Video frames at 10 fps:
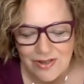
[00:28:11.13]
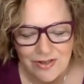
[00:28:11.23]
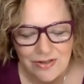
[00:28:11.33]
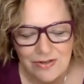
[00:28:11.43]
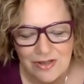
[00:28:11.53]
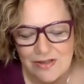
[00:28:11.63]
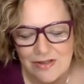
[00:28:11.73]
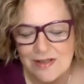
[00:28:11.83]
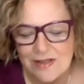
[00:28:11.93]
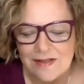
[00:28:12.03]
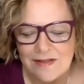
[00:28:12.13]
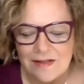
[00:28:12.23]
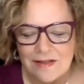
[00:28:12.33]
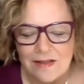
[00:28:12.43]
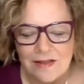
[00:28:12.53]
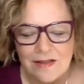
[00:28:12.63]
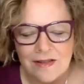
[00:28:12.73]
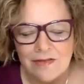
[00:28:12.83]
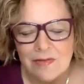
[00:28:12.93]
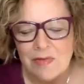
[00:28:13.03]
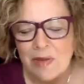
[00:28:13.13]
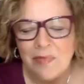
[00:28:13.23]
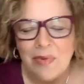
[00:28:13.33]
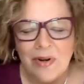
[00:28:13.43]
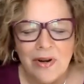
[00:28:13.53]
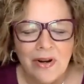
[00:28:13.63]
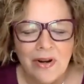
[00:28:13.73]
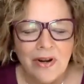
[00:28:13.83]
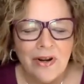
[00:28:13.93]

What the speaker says: You can just remember,